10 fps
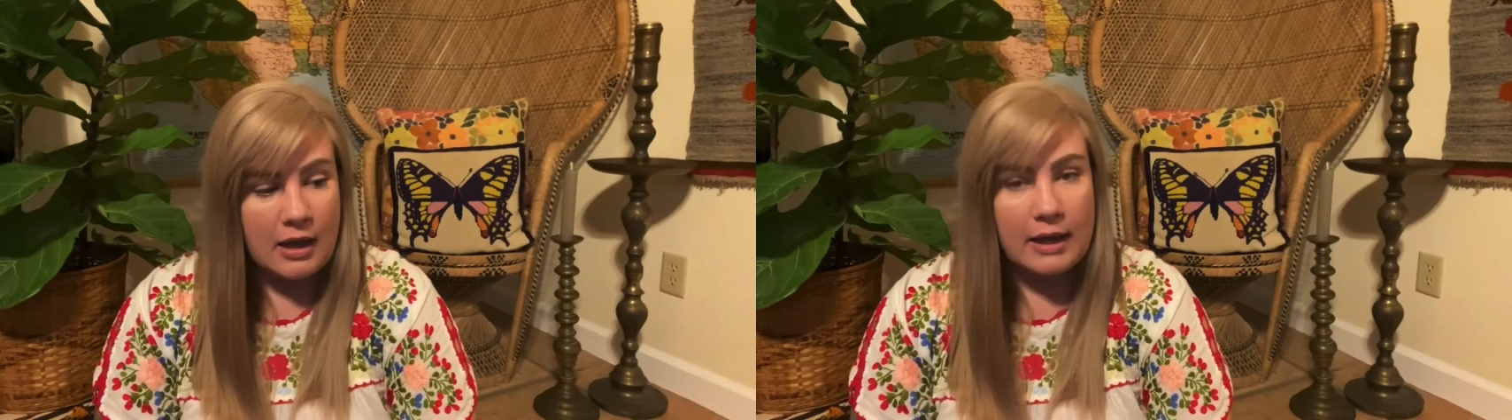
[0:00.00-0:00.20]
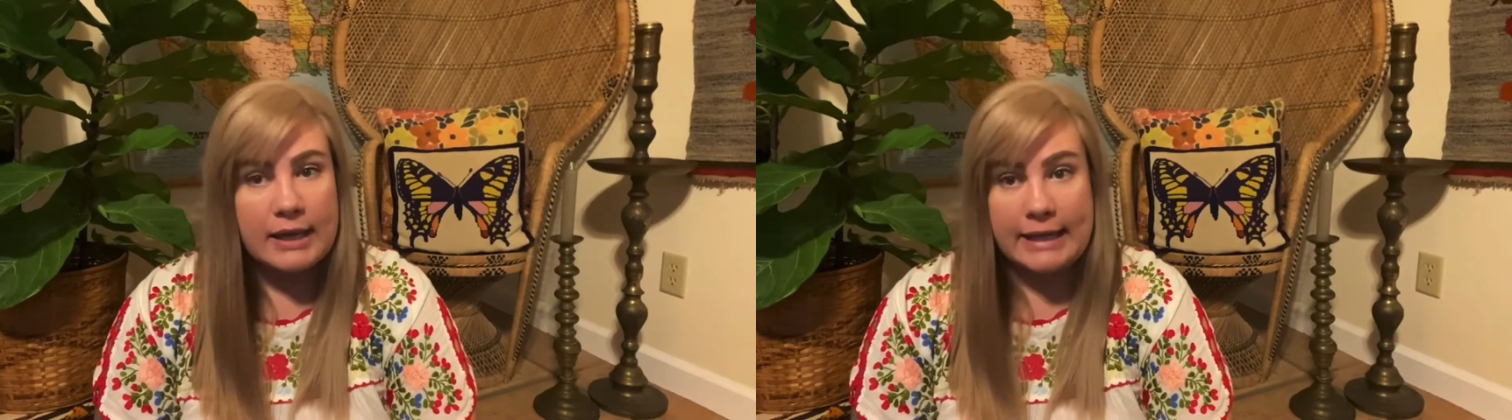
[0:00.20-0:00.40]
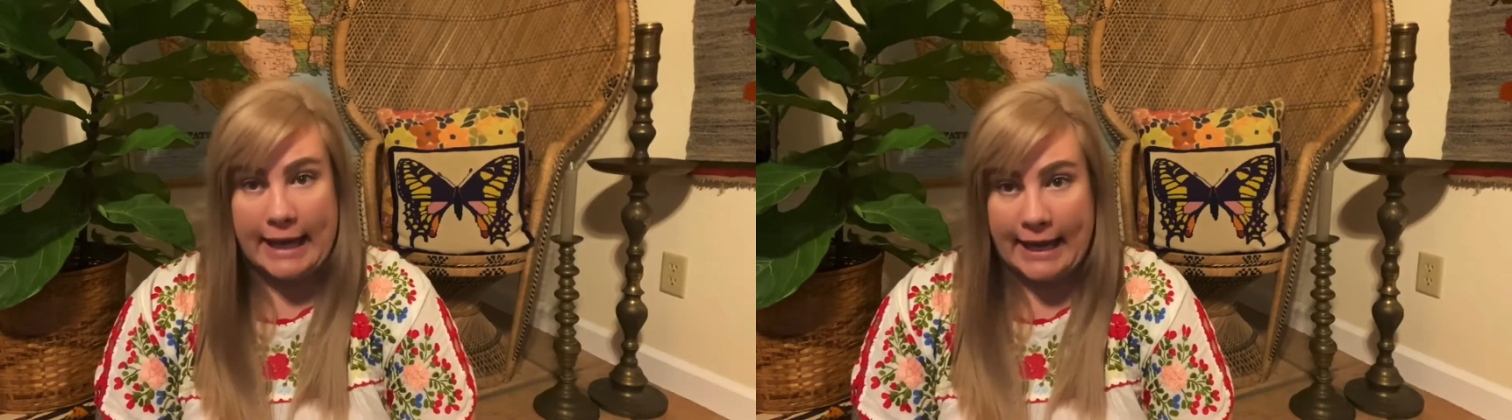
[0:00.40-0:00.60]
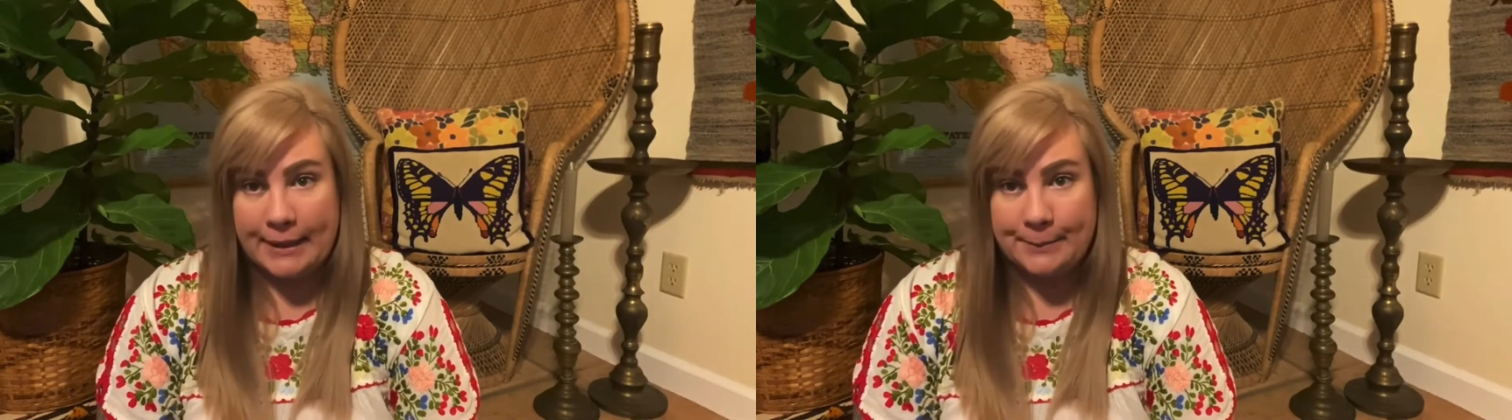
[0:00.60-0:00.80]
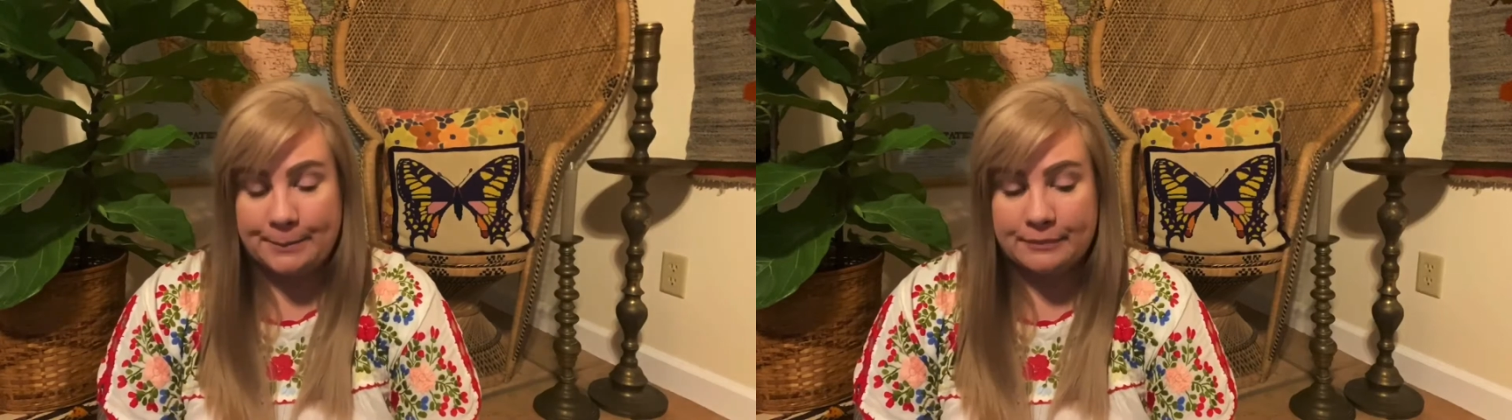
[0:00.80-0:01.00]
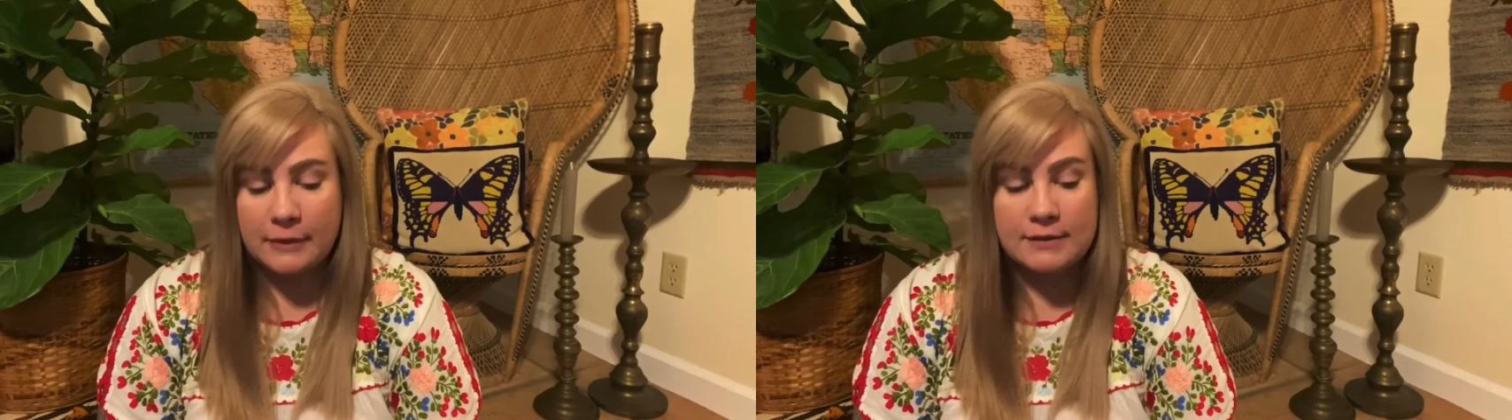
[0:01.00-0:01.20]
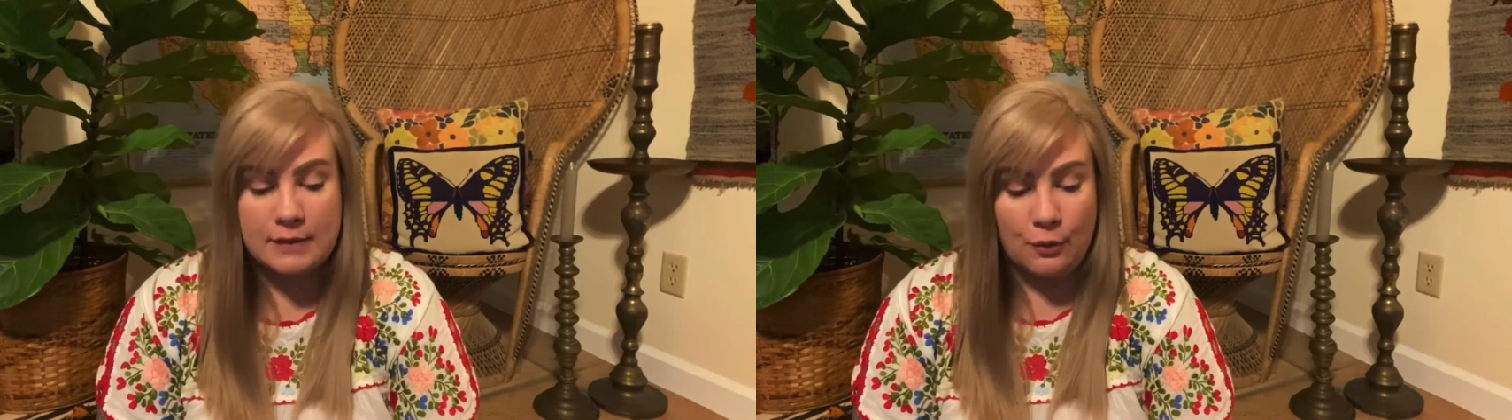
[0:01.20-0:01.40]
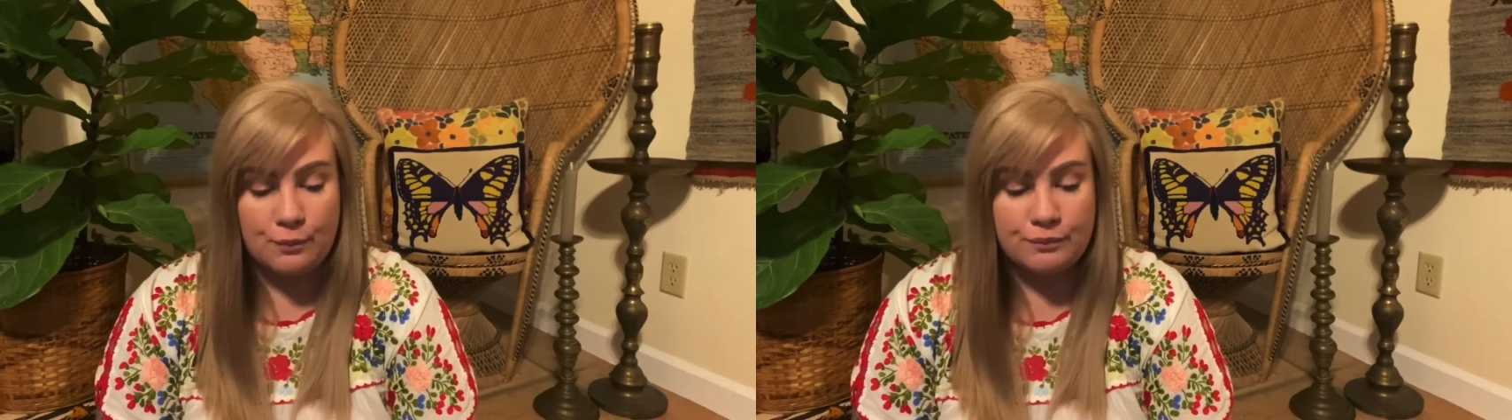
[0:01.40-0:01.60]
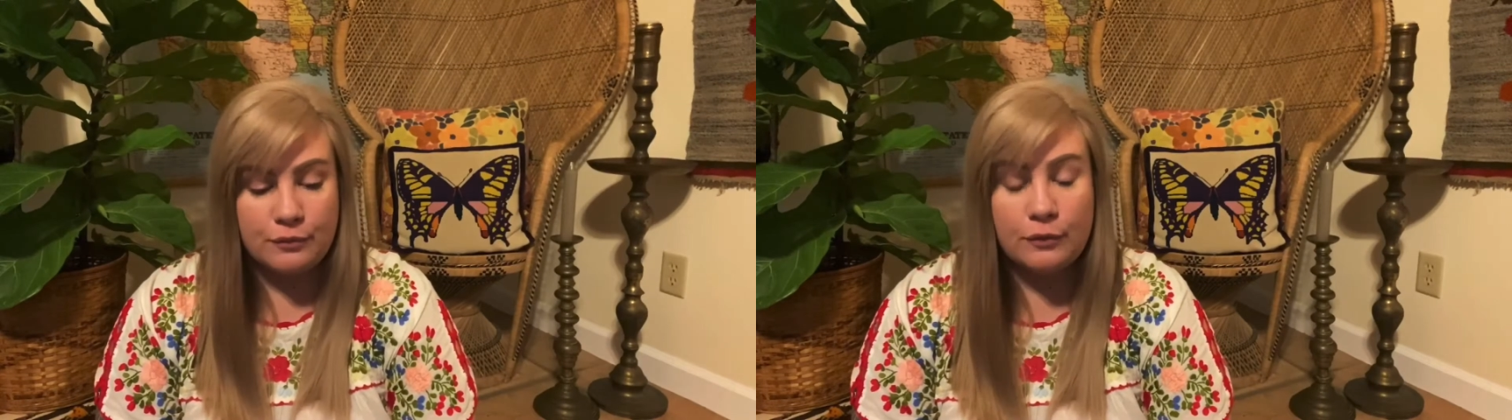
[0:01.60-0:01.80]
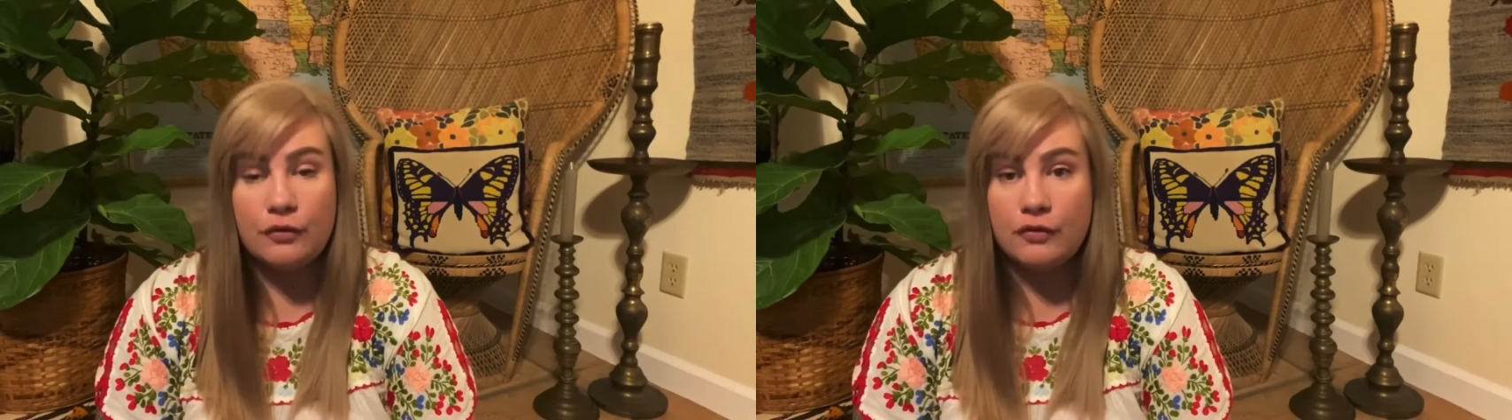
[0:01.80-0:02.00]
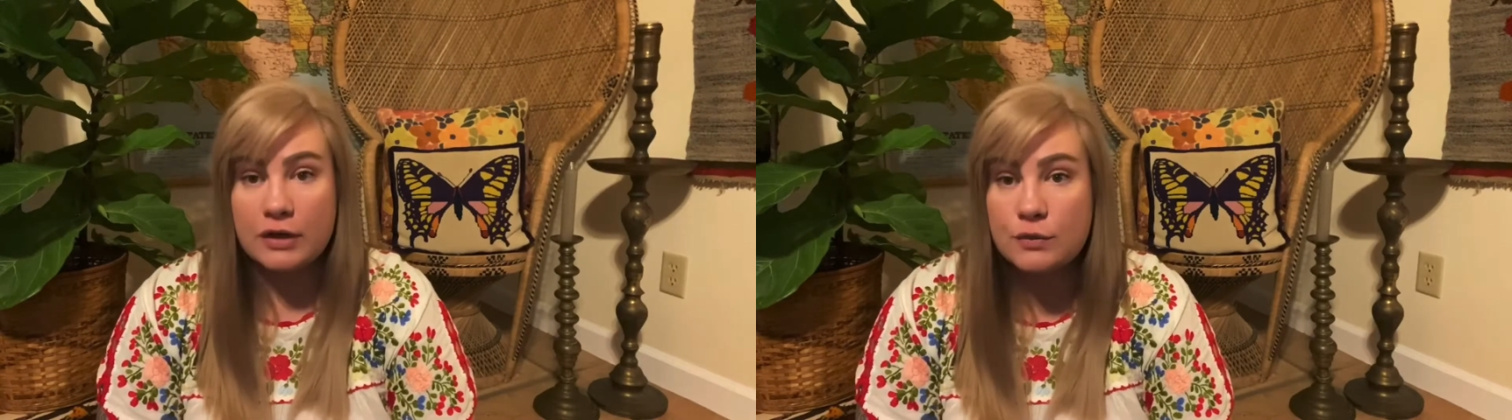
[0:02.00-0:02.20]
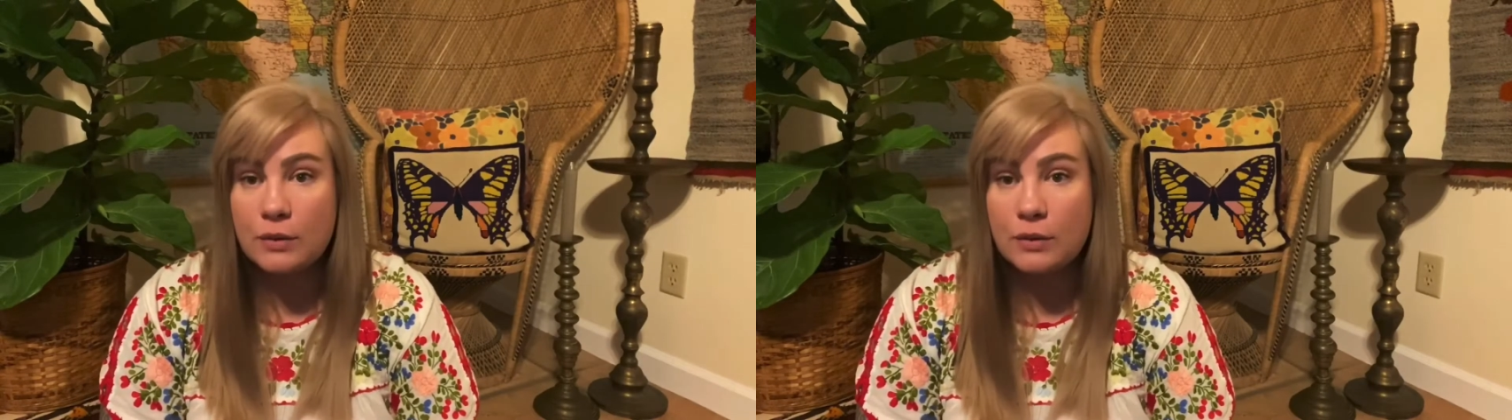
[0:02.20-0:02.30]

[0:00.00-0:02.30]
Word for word: Yeah. So the first